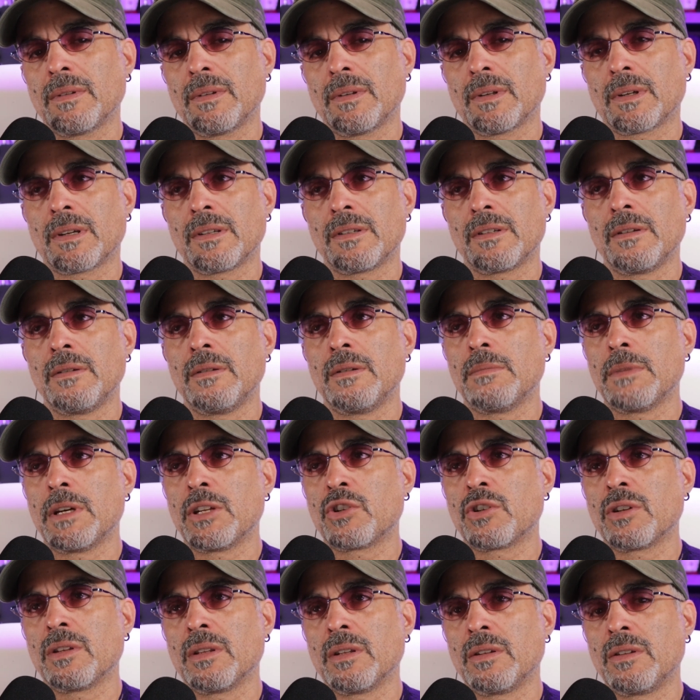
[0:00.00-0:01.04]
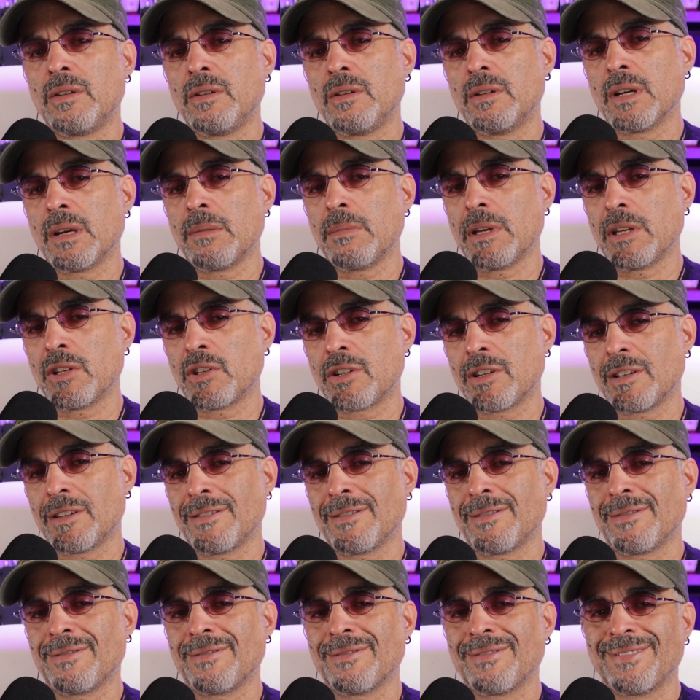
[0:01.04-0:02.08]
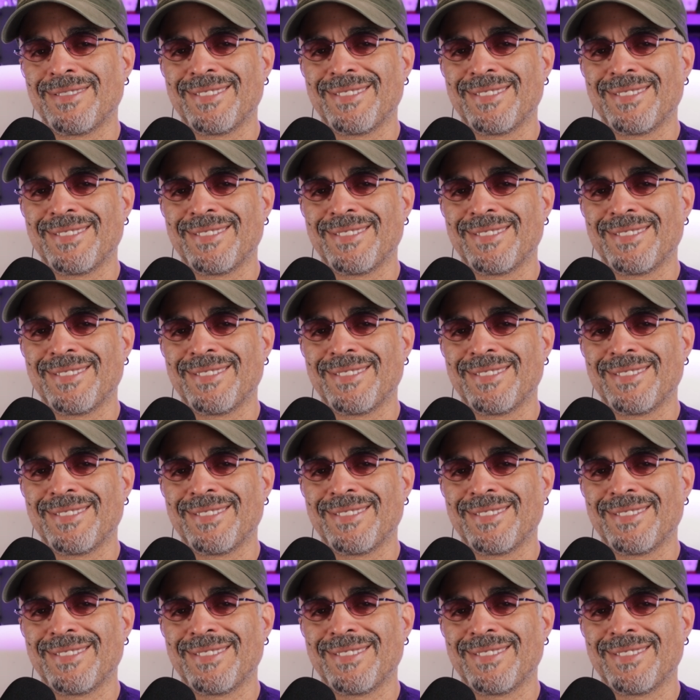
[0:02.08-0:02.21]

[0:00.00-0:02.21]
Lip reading: Because you mentioned the two dimension,